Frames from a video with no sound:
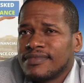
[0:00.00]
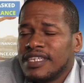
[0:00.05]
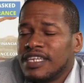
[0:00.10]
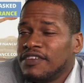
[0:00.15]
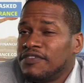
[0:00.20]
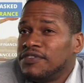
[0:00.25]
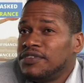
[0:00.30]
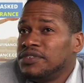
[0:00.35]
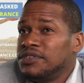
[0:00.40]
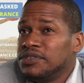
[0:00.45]

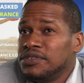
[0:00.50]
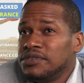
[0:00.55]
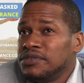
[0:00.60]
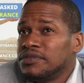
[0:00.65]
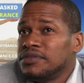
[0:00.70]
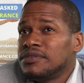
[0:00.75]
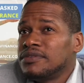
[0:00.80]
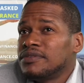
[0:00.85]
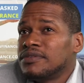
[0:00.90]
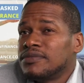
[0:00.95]
if
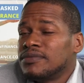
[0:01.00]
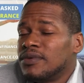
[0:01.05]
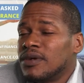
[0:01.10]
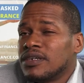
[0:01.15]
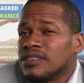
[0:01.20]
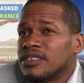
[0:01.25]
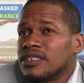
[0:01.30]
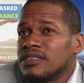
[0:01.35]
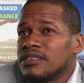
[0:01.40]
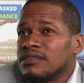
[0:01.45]
you
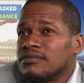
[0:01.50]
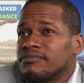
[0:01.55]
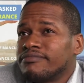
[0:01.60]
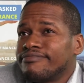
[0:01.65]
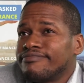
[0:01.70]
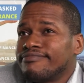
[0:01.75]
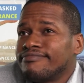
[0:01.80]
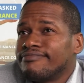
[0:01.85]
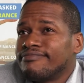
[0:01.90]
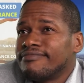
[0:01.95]
wasn't
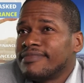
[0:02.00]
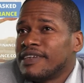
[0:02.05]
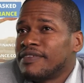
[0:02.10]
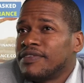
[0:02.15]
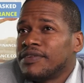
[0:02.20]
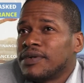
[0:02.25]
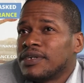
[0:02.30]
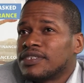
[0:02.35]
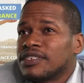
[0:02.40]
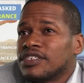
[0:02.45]

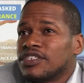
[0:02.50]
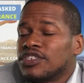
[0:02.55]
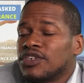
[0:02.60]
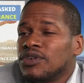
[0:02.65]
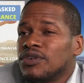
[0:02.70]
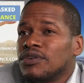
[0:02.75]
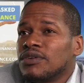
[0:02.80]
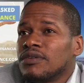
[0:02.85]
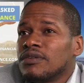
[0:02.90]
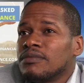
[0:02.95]

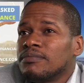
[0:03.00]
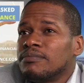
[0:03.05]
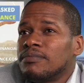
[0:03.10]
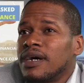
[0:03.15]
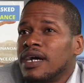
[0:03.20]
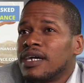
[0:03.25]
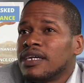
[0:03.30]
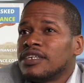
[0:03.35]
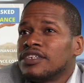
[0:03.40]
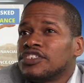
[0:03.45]
told
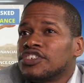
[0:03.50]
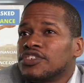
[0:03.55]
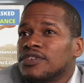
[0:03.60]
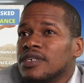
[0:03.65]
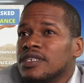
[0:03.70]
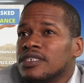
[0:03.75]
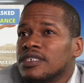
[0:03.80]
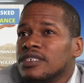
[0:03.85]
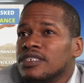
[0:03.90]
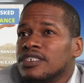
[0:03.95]
by an
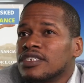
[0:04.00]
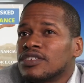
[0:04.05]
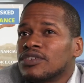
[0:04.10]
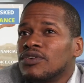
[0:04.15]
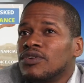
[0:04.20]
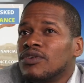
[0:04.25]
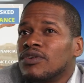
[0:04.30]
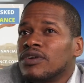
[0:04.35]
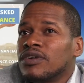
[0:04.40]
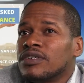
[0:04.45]
insurance agent
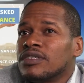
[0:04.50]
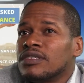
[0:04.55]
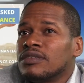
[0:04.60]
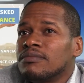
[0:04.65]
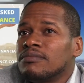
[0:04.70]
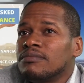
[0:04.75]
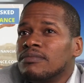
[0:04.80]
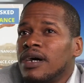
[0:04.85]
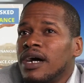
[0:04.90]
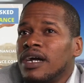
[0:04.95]
or
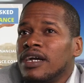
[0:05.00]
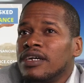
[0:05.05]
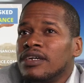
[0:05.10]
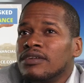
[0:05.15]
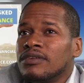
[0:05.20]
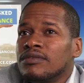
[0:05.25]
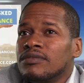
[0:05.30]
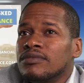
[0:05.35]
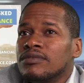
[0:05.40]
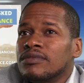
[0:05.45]

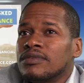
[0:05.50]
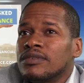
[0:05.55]
by